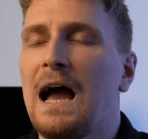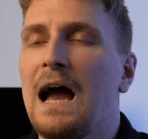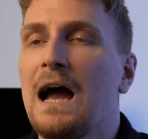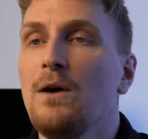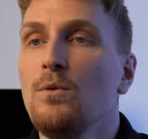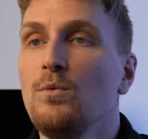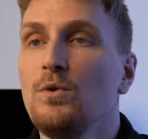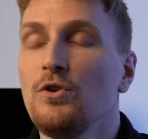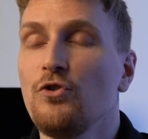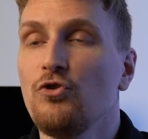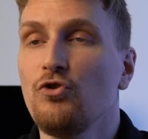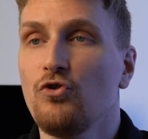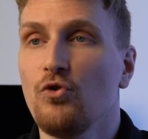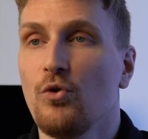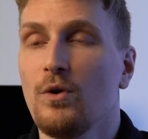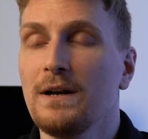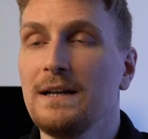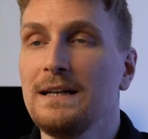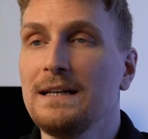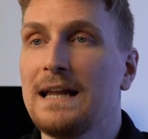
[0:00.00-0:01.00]
I would
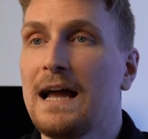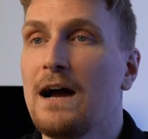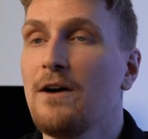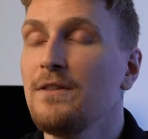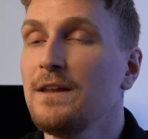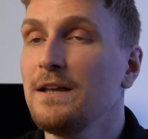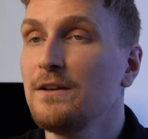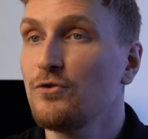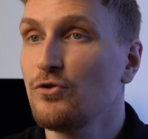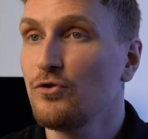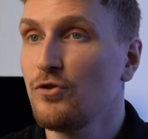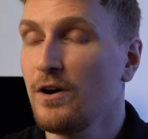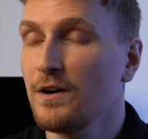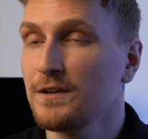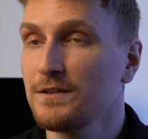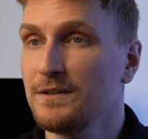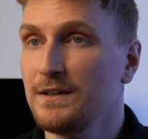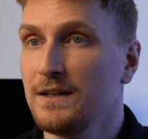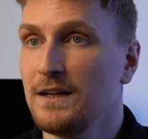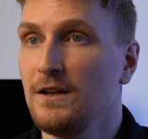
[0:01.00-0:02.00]
shorten down the
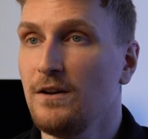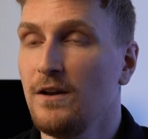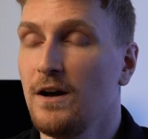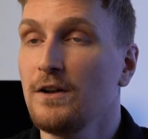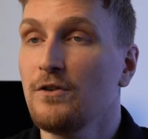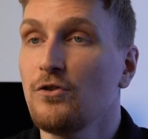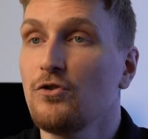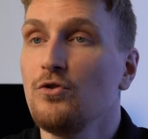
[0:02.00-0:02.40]
introduction a lot